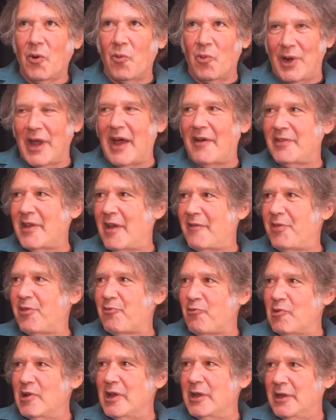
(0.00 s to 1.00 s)
would have to have
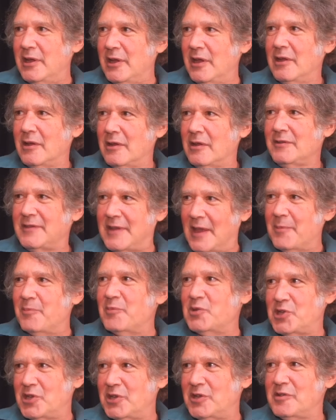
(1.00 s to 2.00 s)
three tape
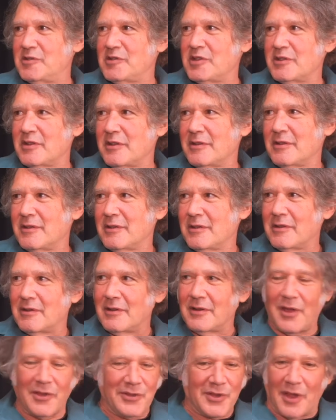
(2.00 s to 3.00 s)
machines, mm
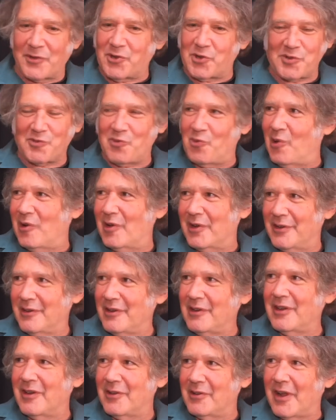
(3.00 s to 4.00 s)
not not just one.
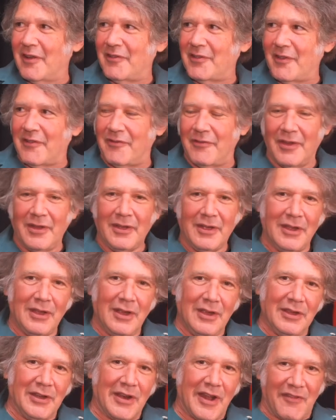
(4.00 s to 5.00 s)
You know, you have to have,
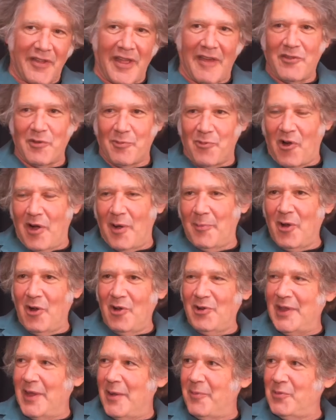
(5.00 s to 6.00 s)
you'd have to have your
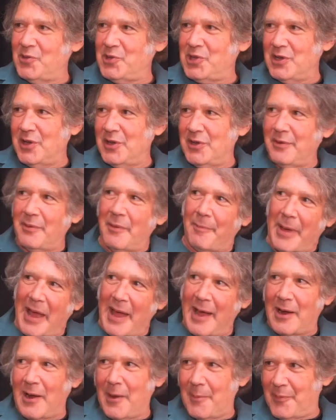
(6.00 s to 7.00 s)
primary tape machine, a
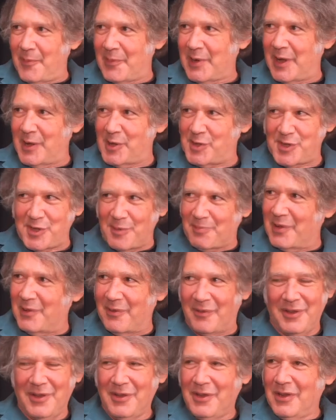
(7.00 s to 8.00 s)
backup in case
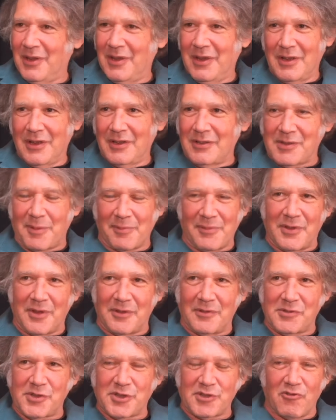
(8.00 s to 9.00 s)
something something
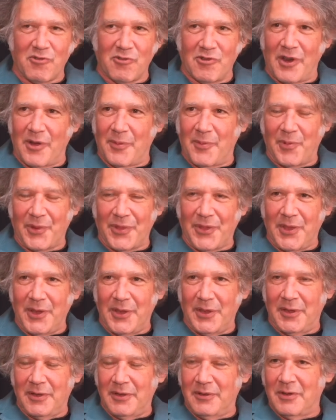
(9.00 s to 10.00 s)
screwed up with
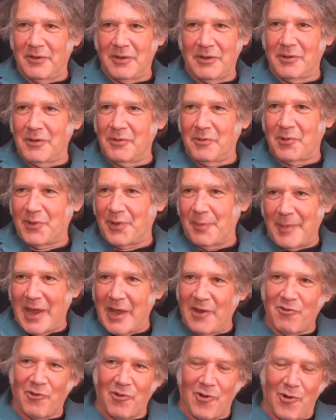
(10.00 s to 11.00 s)
the uh, with the
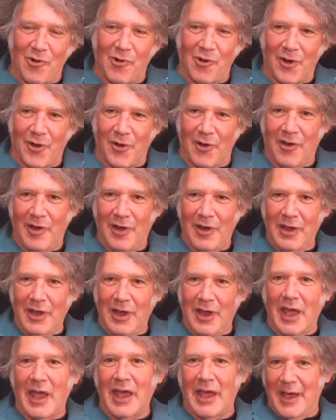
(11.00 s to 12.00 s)
main recorder,
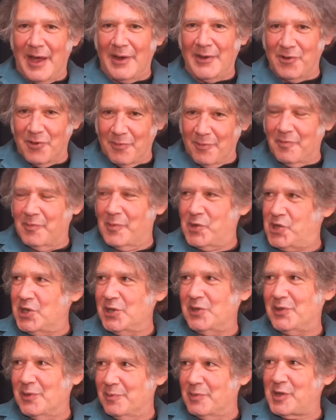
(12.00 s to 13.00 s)
and your
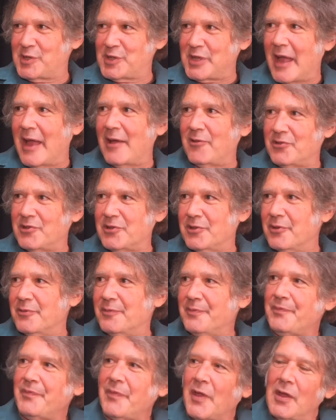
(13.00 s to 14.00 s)
machine to mix down to.
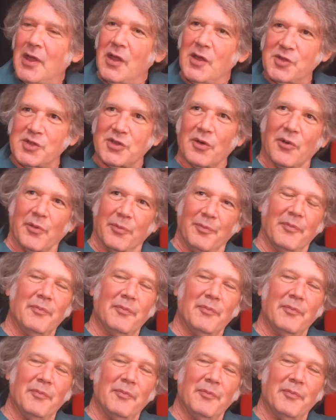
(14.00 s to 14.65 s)
Mm-hmm. So,